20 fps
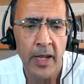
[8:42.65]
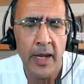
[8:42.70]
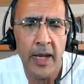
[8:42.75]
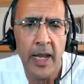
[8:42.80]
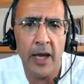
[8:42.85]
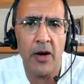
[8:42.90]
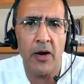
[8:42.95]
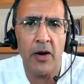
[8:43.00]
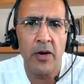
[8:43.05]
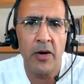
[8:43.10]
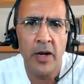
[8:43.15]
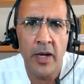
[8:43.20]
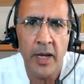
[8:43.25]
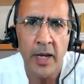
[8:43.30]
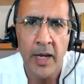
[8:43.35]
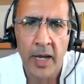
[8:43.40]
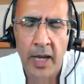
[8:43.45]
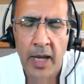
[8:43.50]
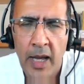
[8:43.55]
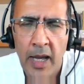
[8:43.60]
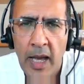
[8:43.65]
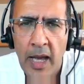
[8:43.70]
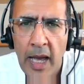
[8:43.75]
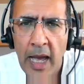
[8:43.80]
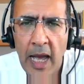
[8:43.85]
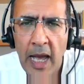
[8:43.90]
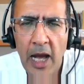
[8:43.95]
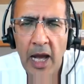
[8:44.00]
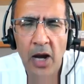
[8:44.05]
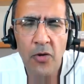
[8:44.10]
Now,
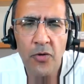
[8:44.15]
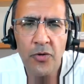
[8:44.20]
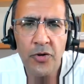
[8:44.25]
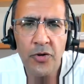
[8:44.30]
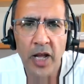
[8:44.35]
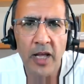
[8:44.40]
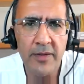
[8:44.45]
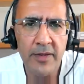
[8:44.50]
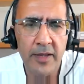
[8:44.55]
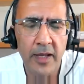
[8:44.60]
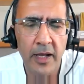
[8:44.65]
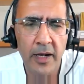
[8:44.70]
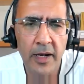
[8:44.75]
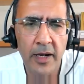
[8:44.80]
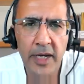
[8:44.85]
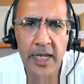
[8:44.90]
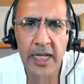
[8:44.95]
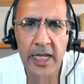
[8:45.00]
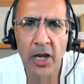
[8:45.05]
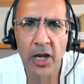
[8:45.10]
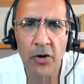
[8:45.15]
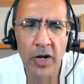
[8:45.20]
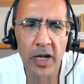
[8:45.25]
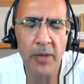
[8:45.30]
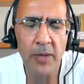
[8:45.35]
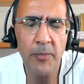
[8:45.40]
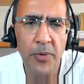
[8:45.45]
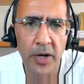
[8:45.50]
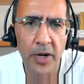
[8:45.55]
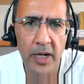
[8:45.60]
how does
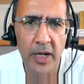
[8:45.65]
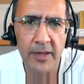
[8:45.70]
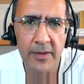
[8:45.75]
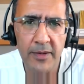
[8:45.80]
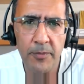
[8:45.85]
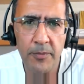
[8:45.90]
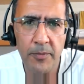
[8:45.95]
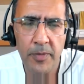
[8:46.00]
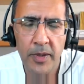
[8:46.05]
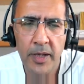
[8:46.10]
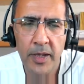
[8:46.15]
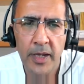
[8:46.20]
neoliberalism